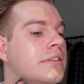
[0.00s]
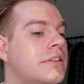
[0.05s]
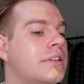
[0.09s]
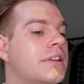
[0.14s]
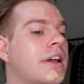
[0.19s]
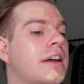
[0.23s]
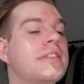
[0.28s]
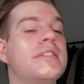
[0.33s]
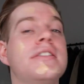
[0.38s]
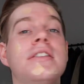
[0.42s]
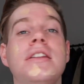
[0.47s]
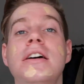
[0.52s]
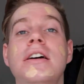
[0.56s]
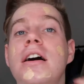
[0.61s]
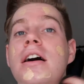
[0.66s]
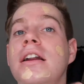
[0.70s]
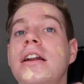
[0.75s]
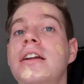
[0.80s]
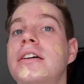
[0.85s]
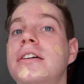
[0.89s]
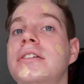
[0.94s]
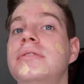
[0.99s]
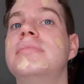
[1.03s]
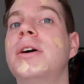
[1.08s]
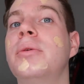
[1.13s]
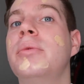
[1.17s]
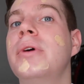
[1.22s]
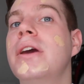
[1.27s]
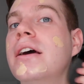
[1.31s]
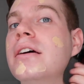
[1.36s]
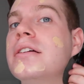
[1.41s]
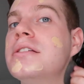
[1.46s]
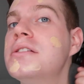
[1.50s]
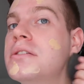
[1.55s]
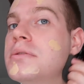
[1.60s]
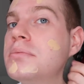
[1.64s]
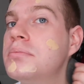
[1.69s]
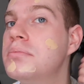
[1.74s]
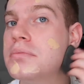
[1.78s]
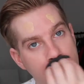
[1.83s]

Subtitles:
that's the color that we get.